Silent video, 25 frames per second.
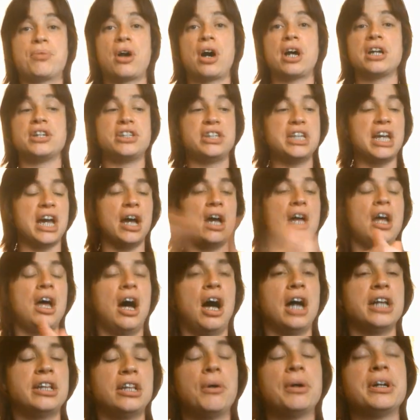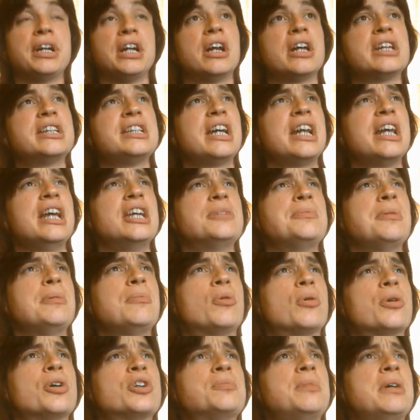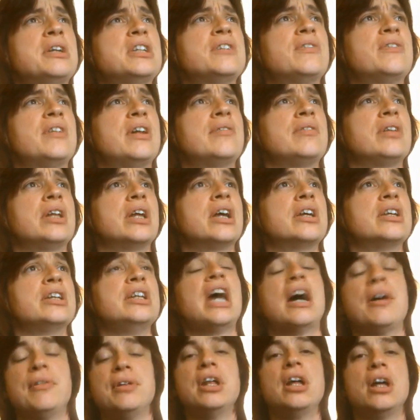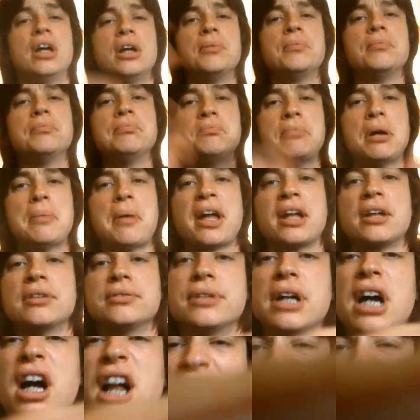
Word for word: Yeah, I know I did. I said he's a bit more expensive than everything is. Yeah. Bye bye. I'll end it.